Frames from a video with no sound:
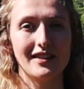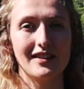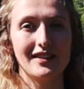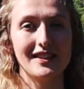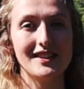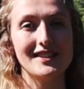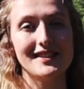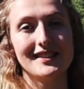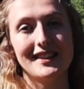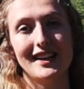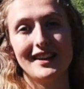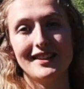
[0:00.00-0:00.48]

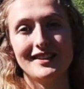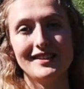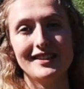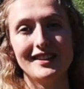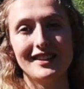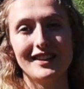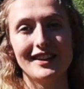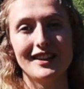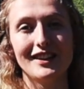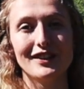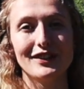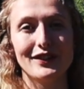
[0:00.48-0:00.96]
This land
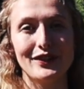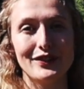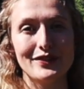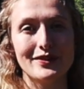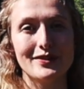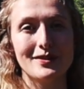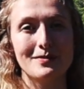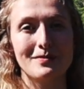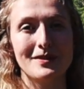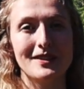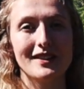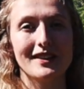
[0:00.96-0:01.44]
here
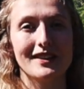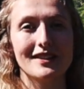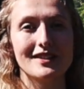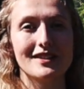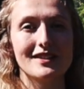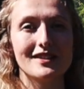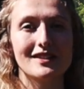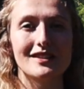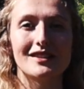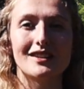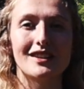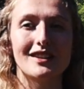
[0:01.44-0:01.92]
used to be
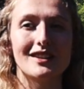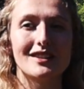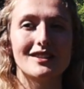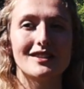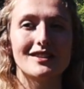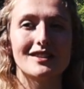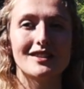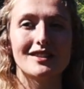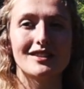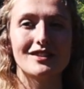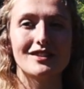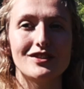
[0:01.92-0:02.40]
considered
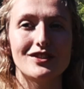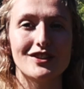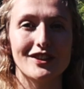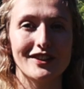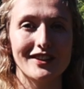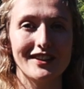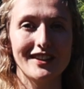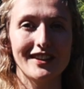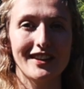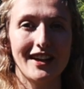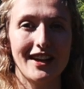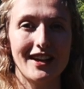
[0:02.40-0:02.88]

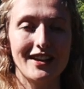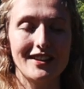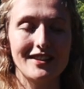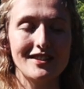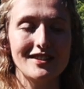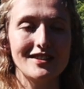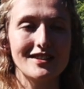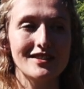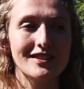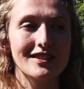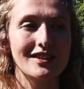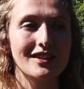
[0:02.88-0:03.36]
junk
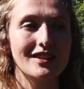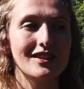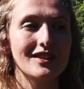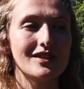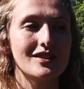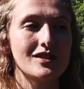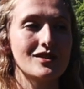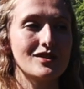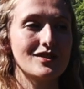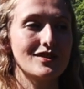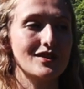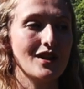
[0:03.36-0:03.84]
land,
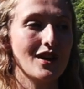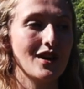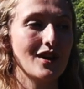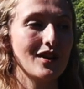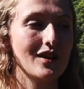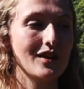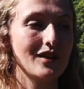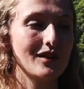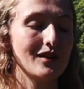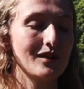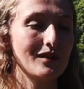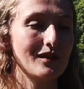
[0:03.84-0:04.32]

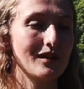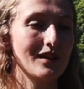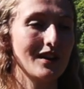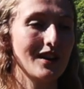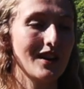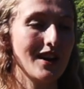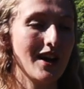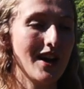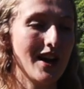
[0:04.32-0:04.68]
so